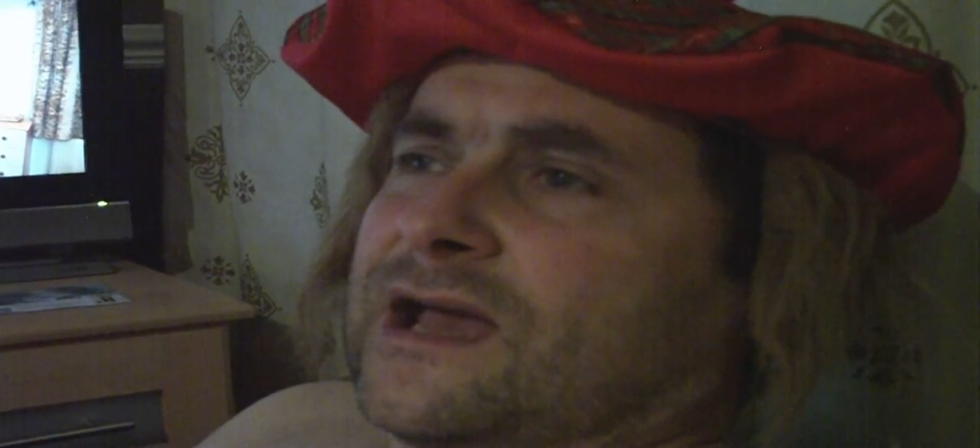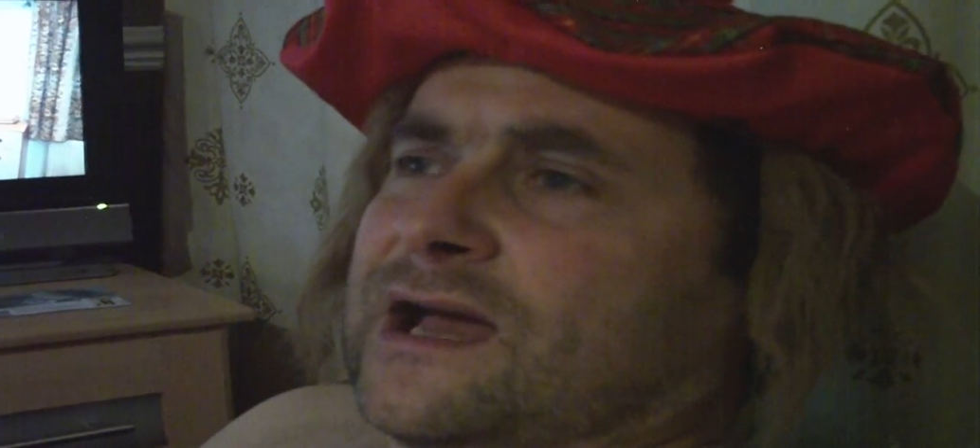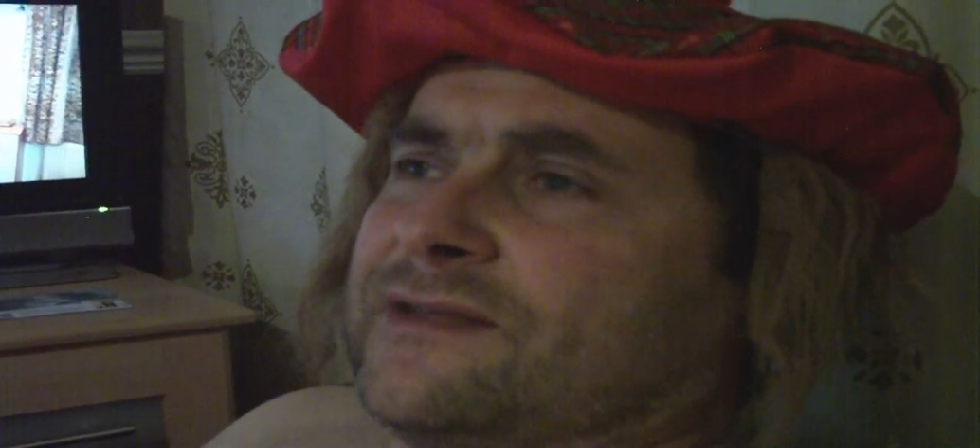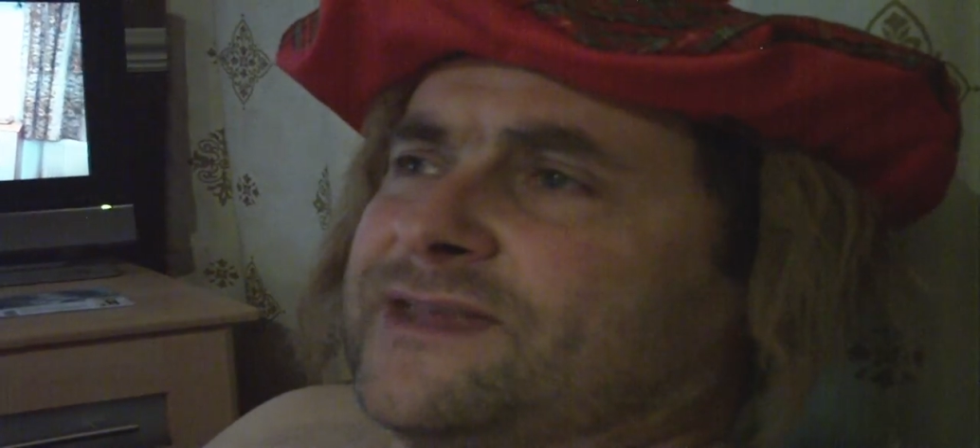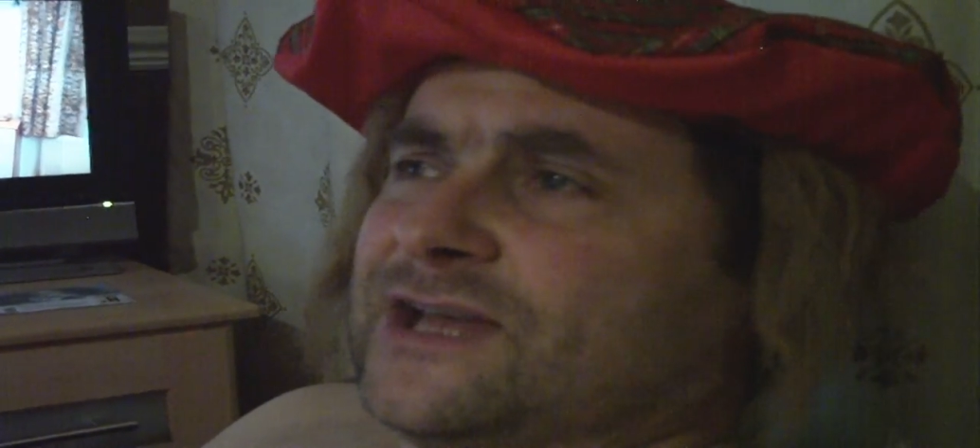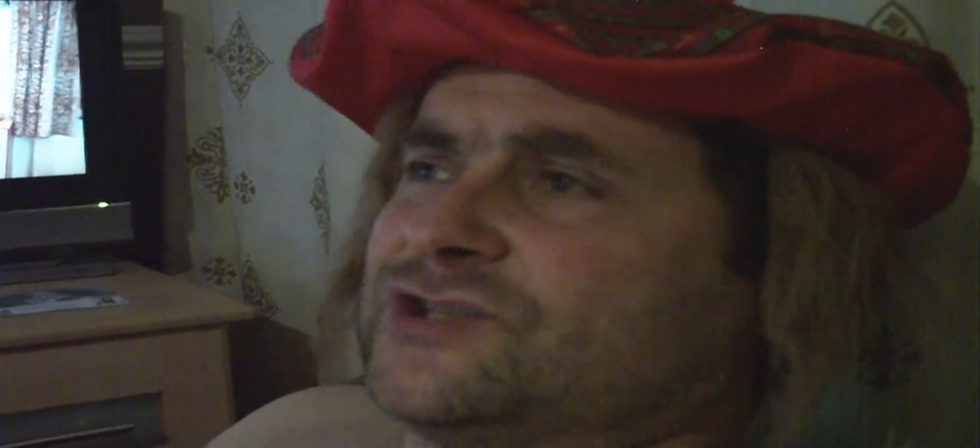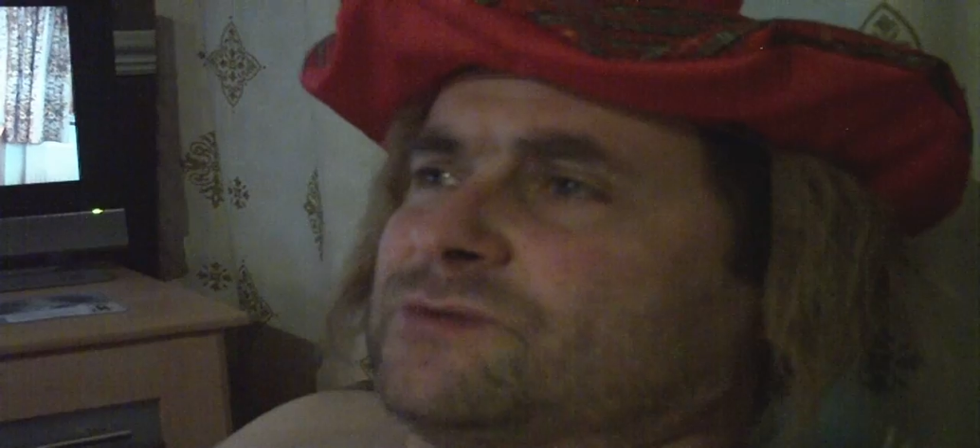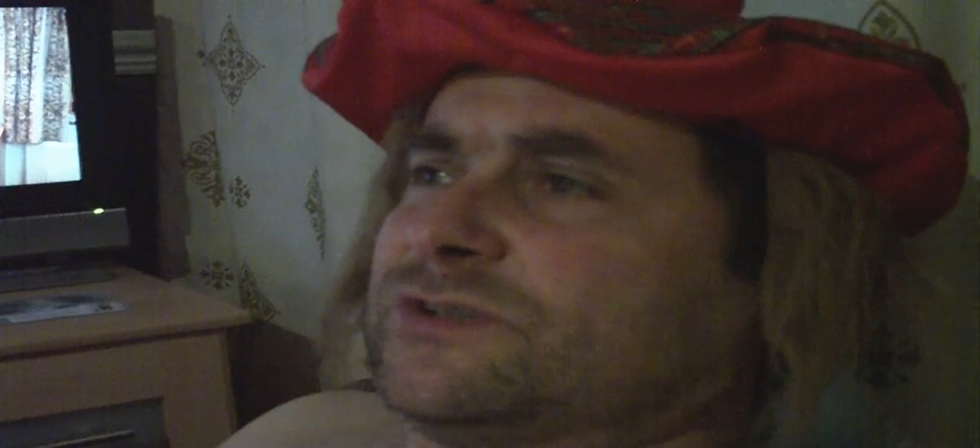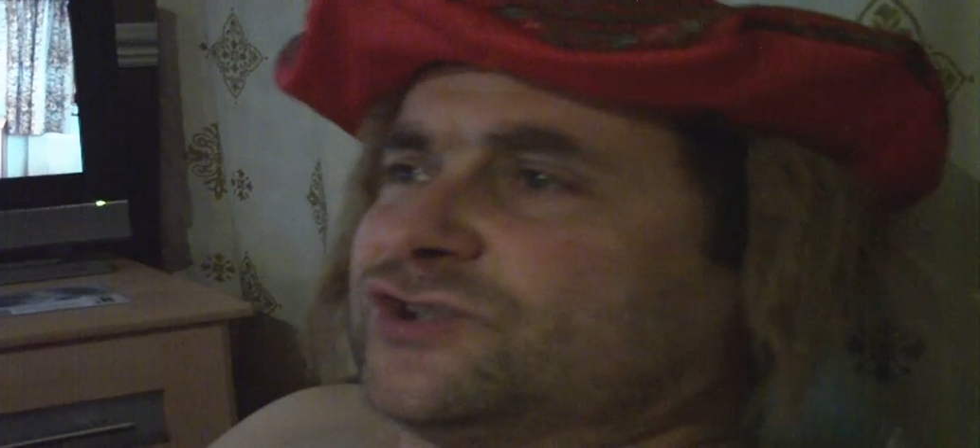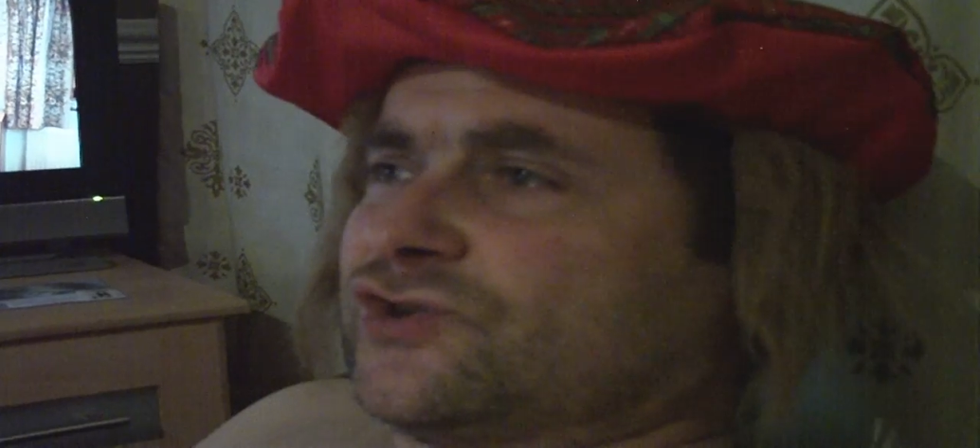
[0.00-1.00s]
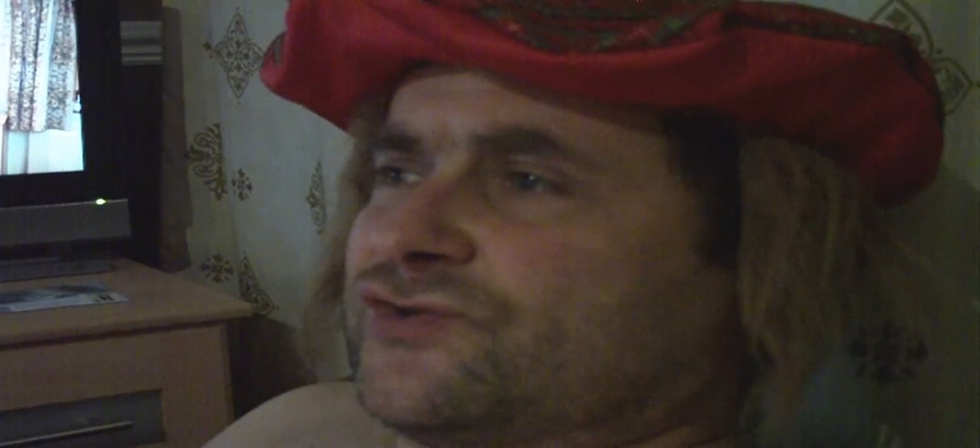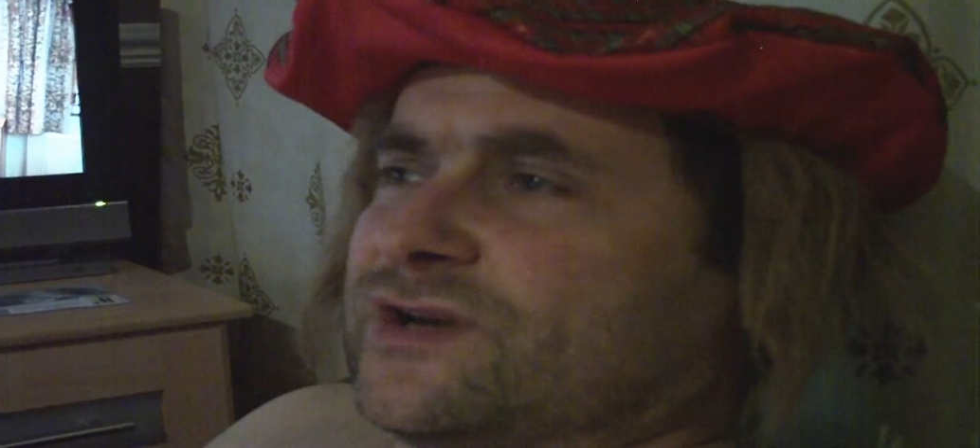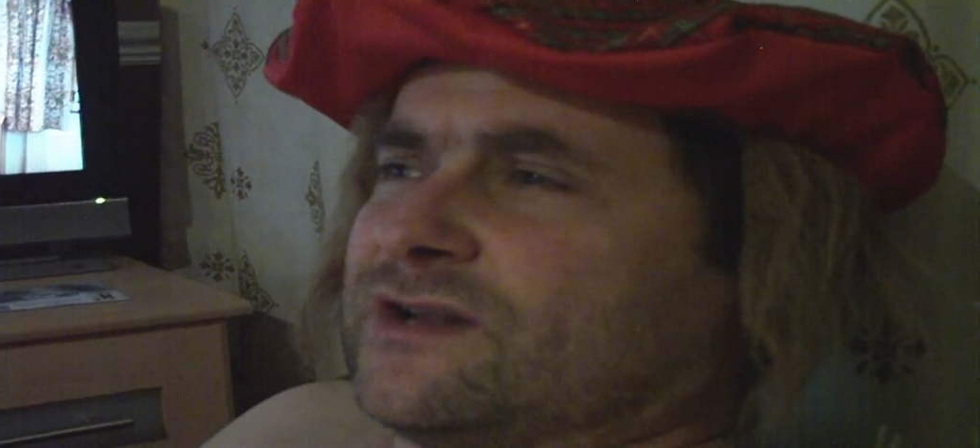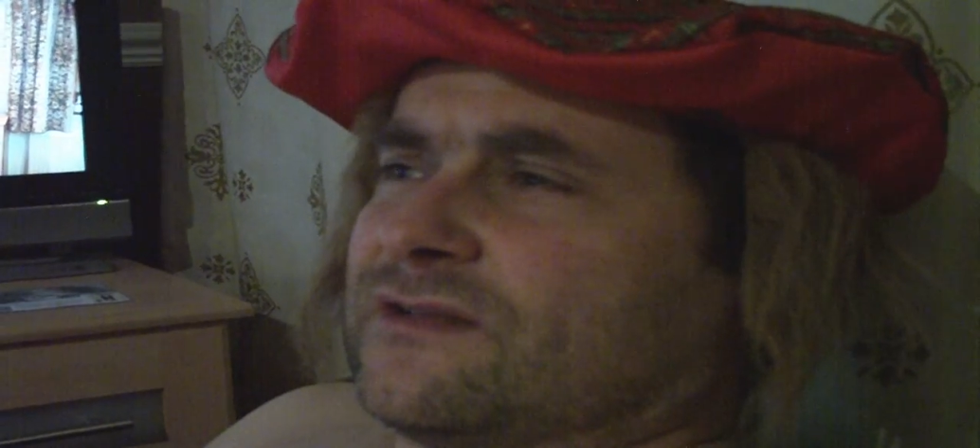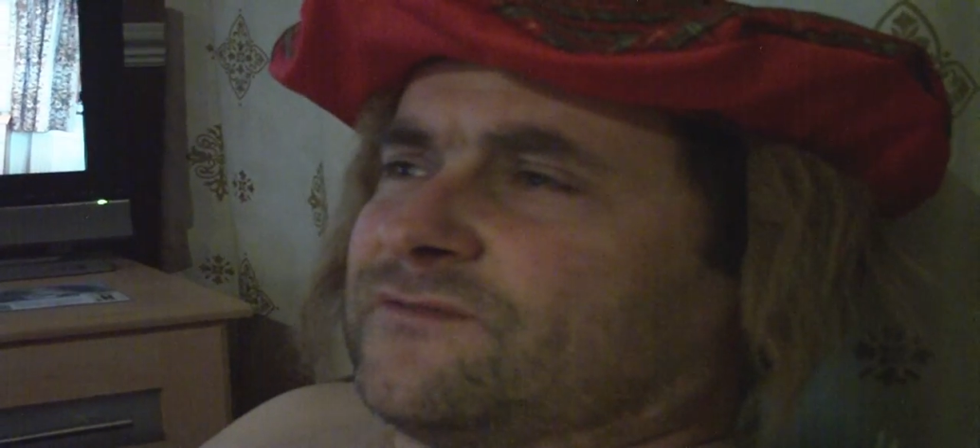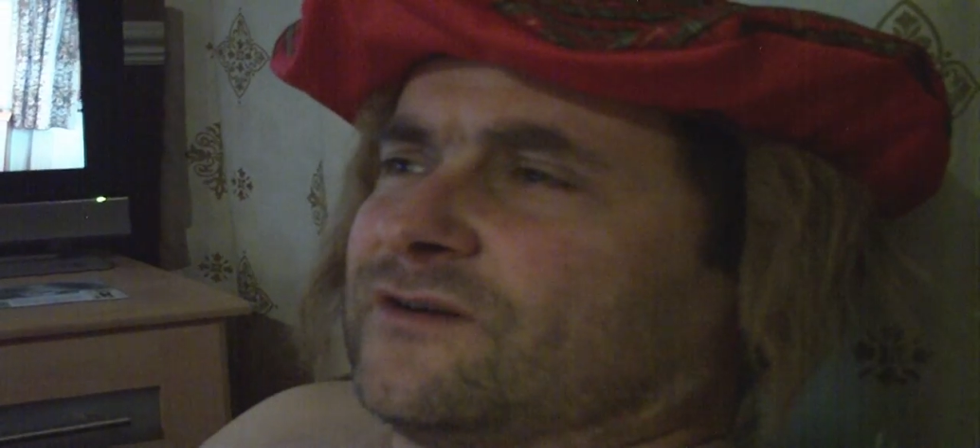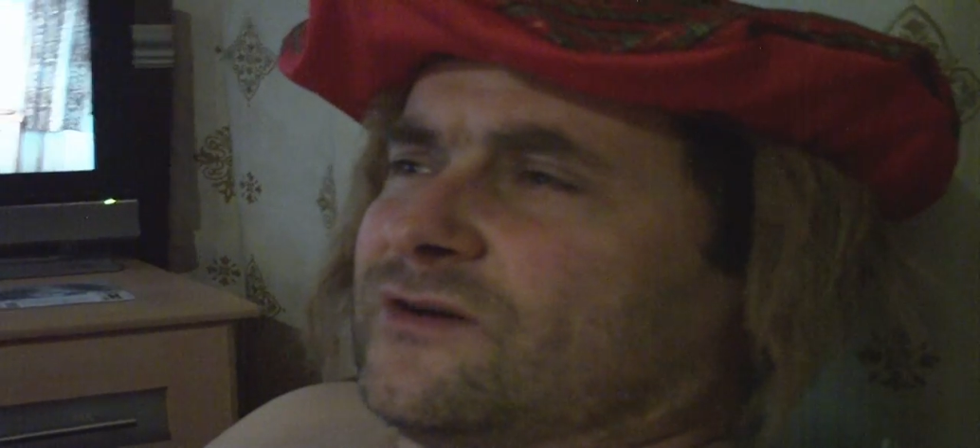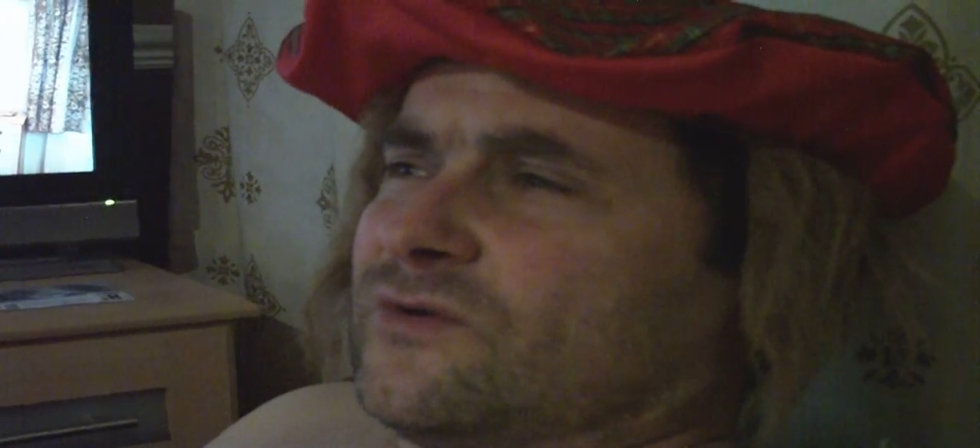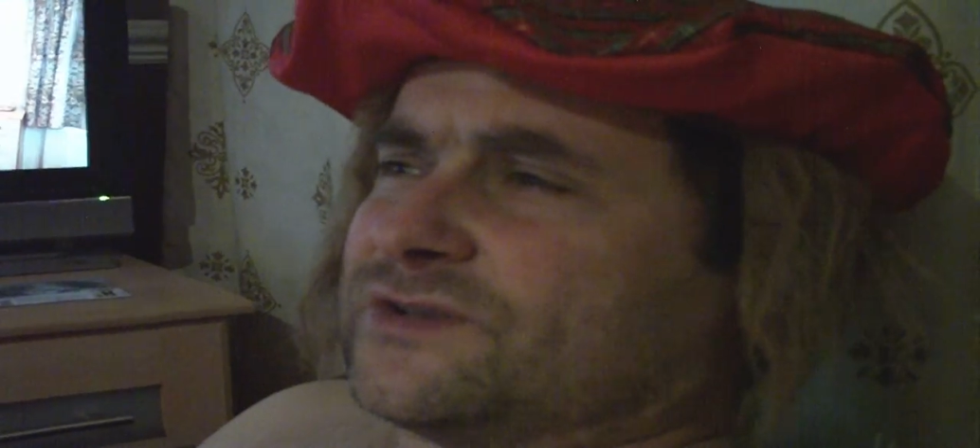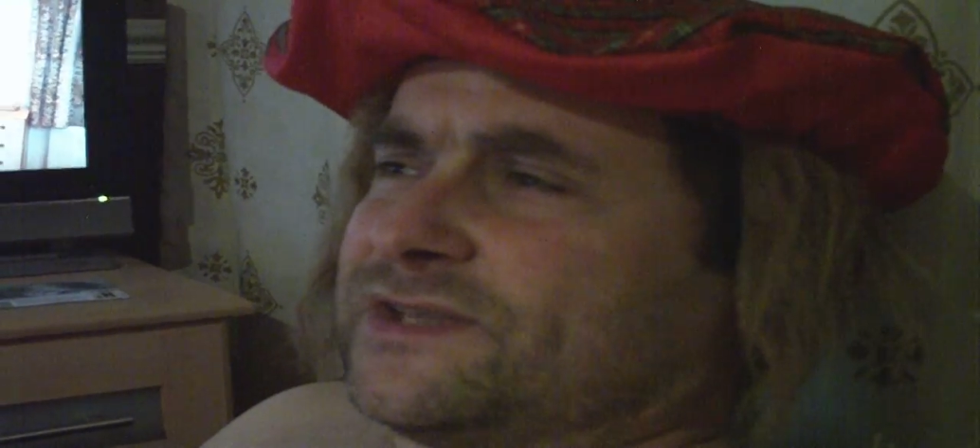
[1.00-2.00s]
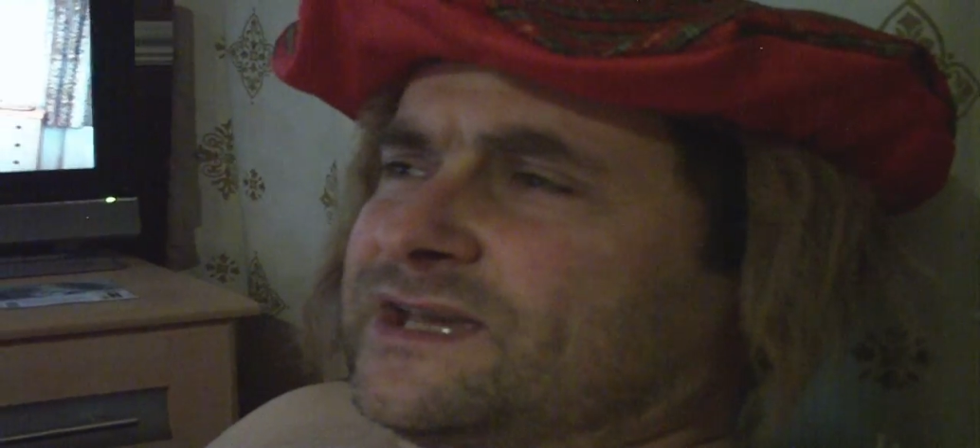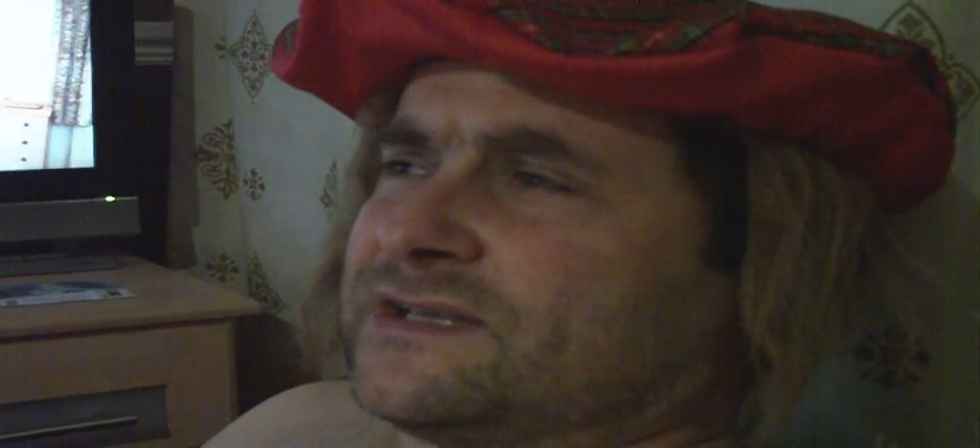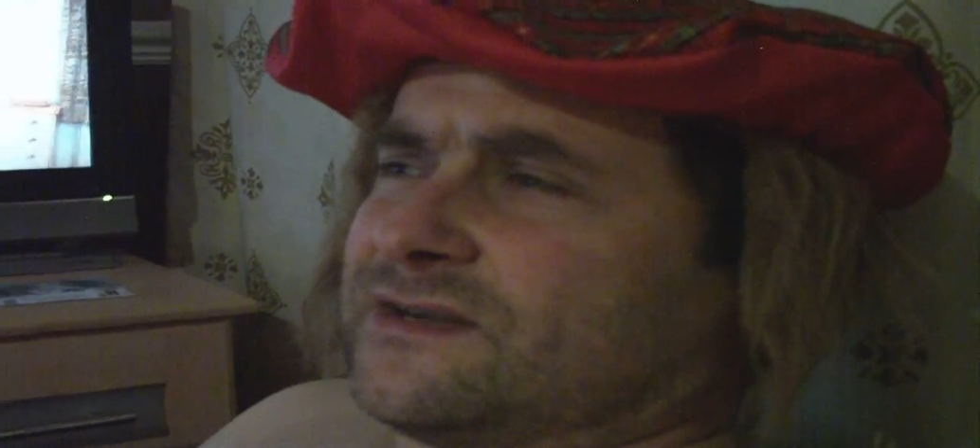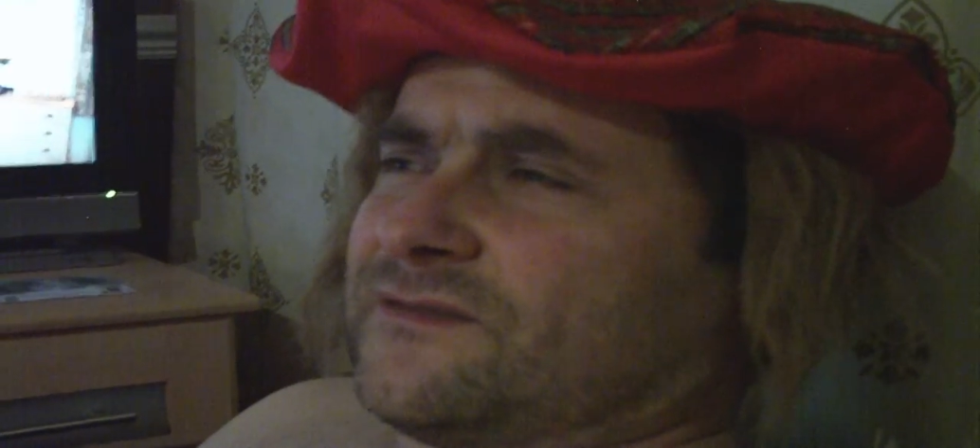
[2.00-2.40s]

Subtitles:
And the engine was juddering, and I thought, what's this?